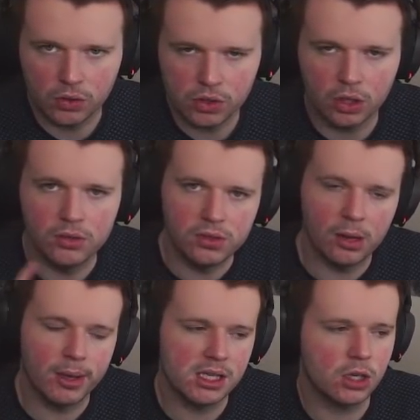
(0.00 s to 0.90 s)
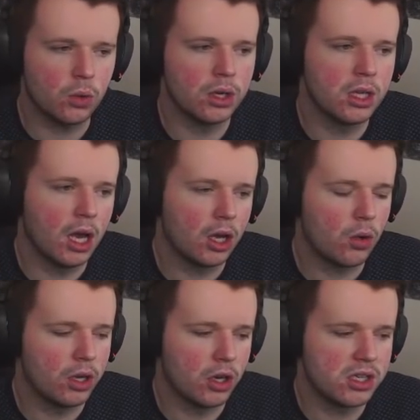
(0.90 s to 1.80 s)
So hopefully that makes it
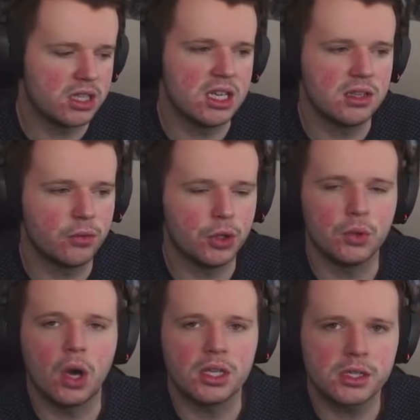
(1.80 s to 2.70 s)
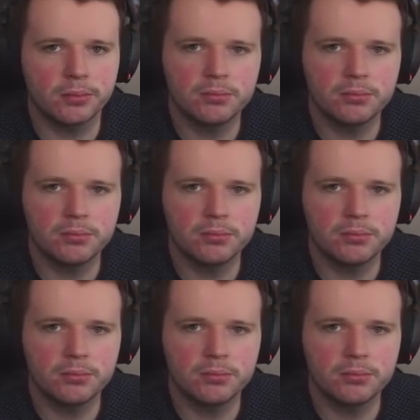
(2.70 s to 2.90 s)
quite nice and easy for you guys.